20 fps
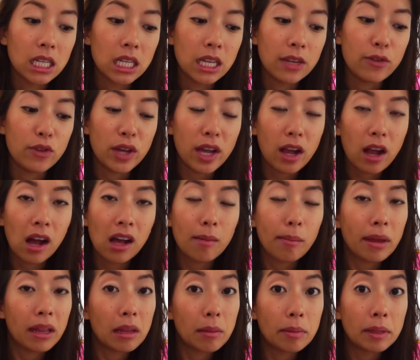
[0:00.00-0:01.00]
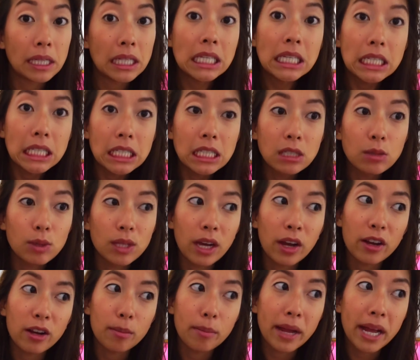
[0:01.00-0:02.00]
If you get caught by the police
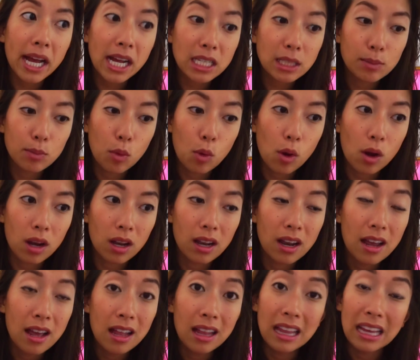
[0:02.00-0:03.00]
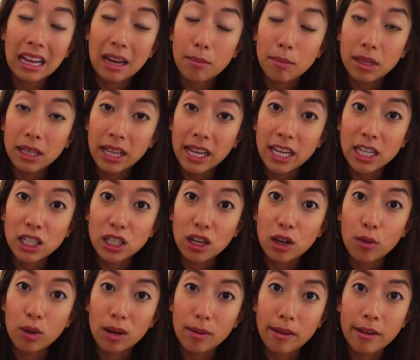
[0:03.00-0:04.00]
without your passport, like in
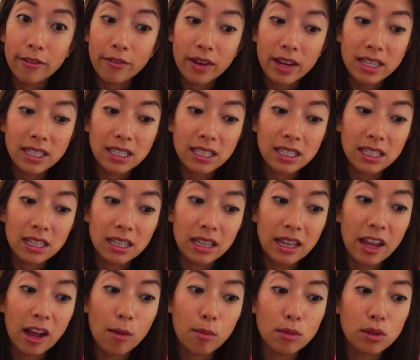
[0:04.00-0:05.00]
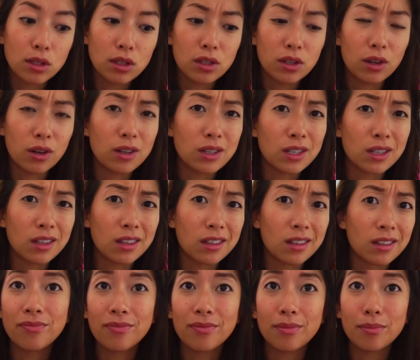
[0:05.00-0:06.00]
Malaysia, one of my friends did, they almost took her to
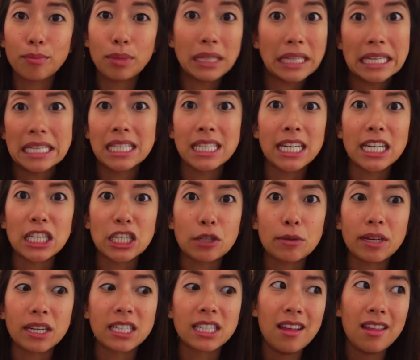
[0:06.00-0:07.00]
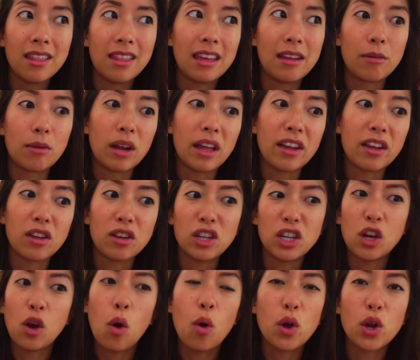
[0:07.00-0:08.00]
the police station because they were like,
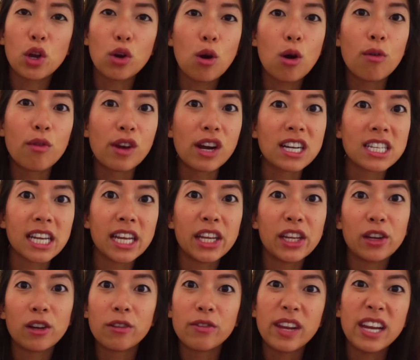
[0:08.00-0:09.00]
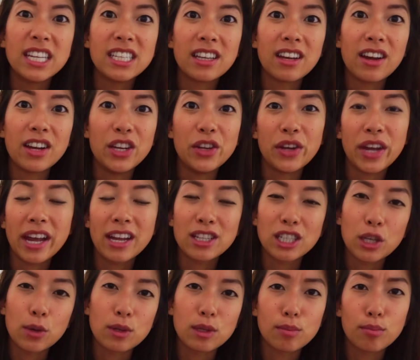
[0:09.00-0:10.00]
yo, you're overextending your visa and you can't
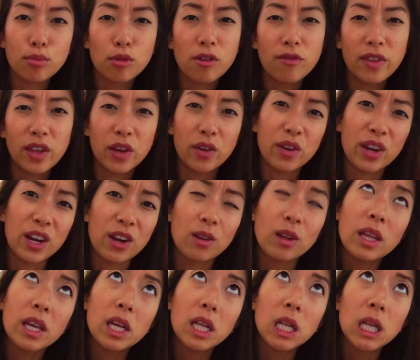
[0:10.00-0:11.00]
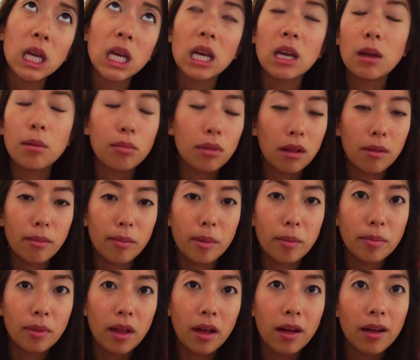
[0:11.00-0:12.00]
show us proof that you're here legally, blah, blah,
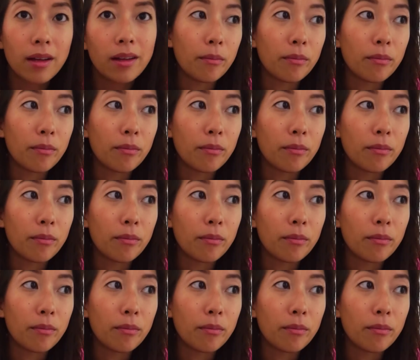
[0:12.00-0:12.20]
blah.